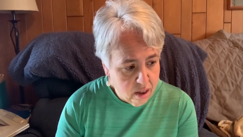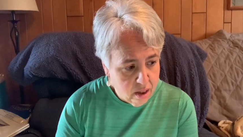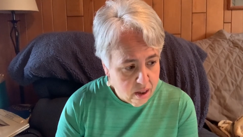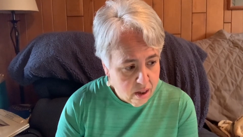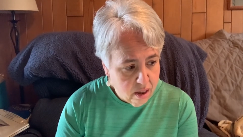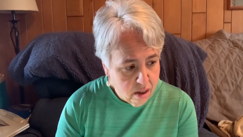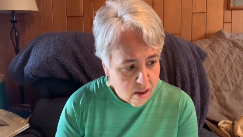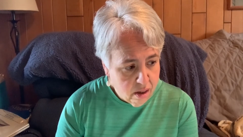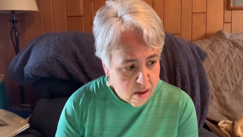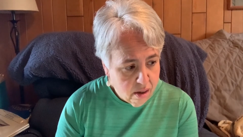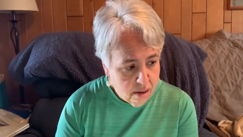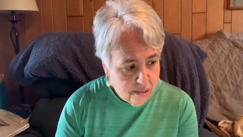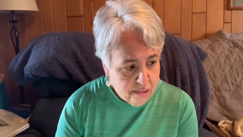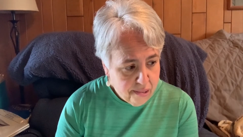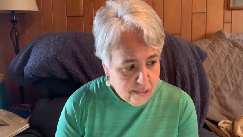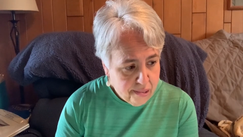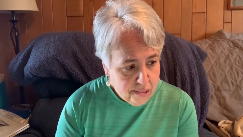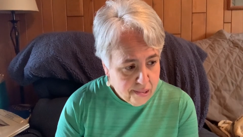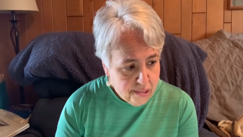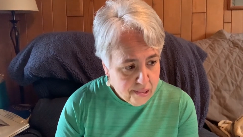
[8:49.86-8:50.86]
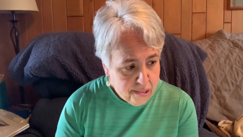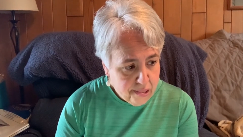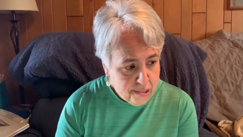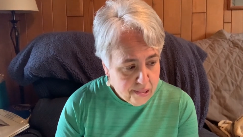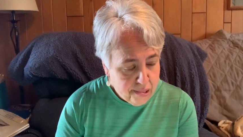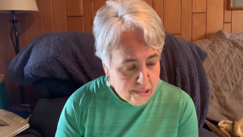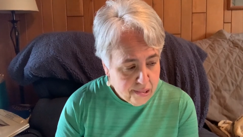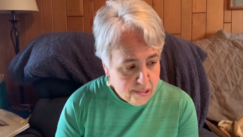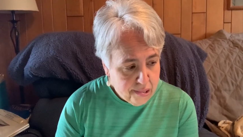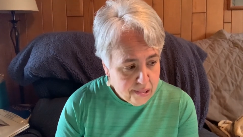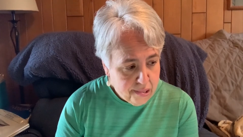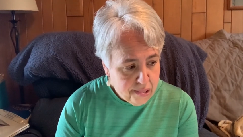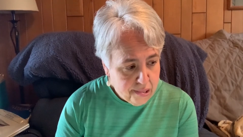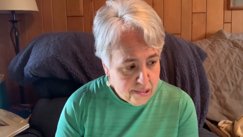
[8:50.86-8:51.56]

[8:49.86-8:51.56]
(silence)